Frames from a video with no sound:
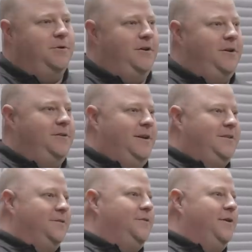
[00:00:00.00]
really
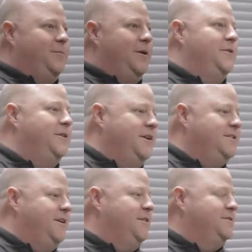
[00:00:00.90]
like to think about the
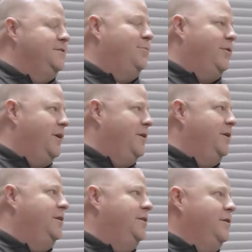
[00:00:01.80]
details and the
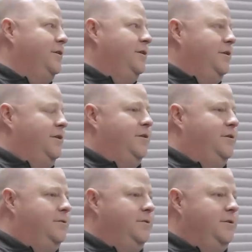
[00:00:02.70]
branding and, you
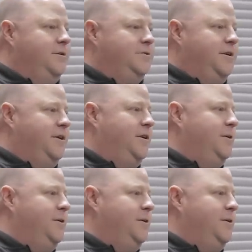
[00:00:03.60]
know, trying to